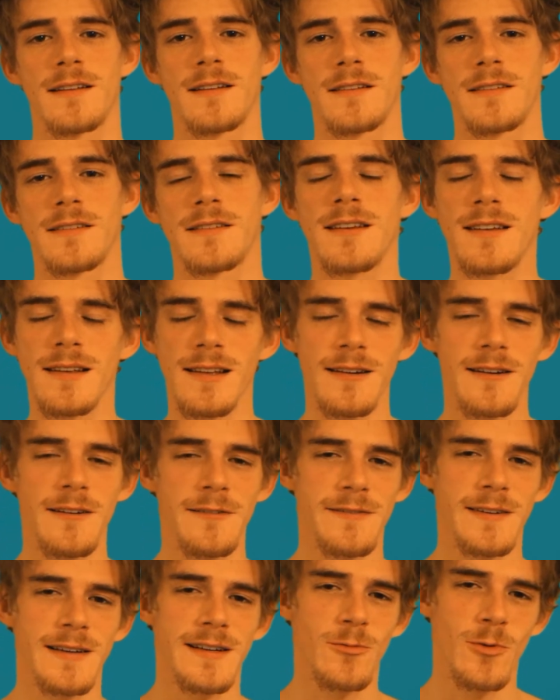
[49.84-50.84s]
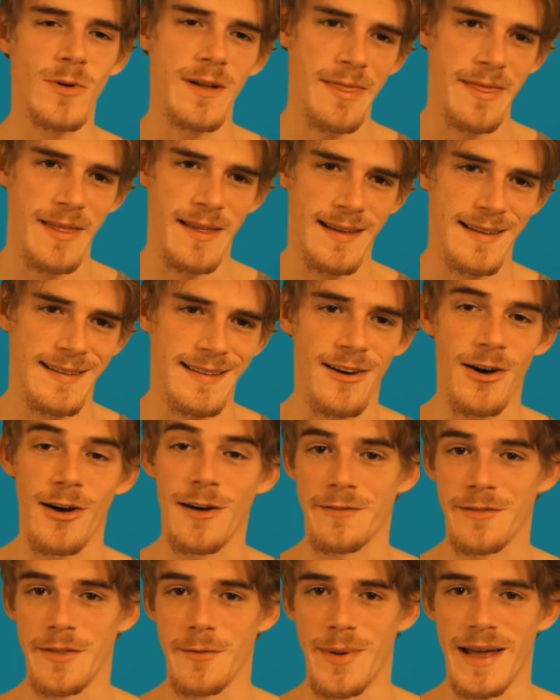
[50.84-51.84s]
To clarify one thing
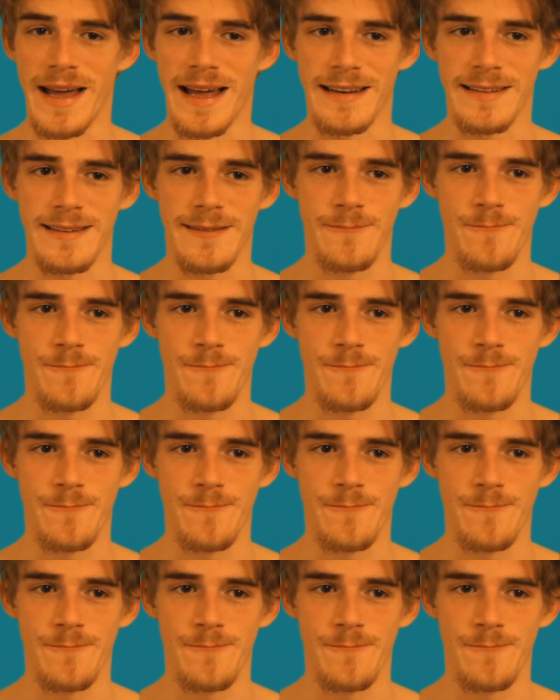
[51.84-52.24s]
off the bat,